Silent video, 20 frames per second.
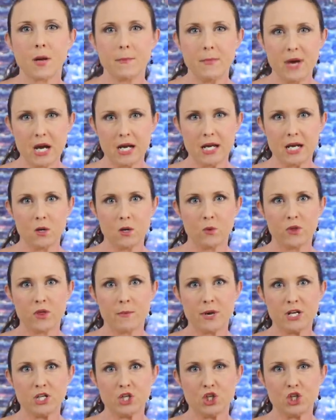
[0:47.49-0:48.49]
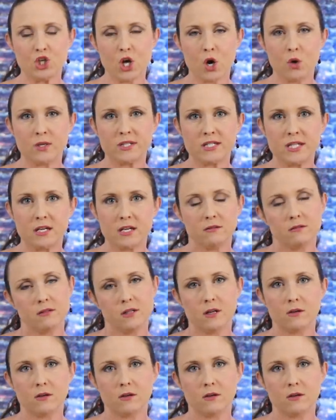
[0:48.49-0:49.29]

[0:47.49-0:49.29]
comedian with a bunch of jokes that,